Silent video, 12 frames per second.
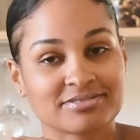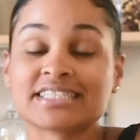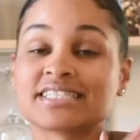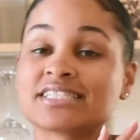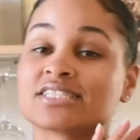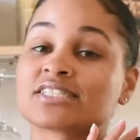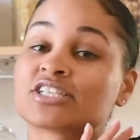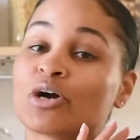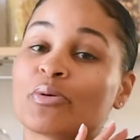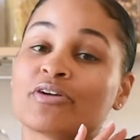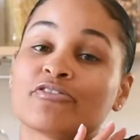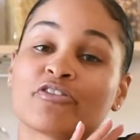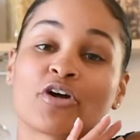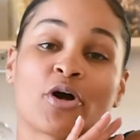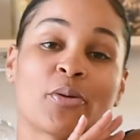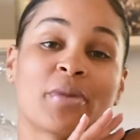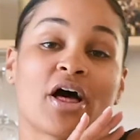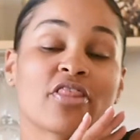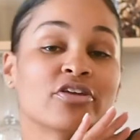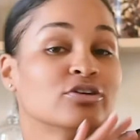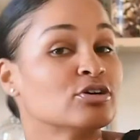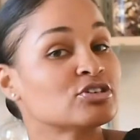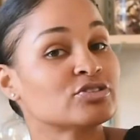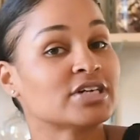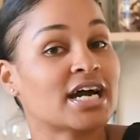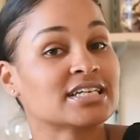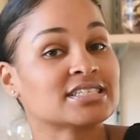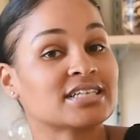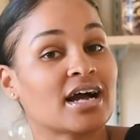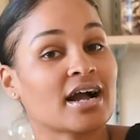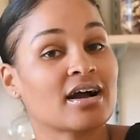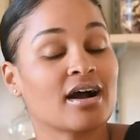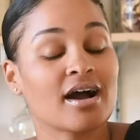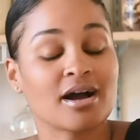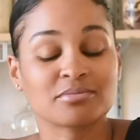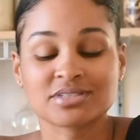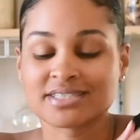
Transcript: This is coming from thegrocerygoddess.com.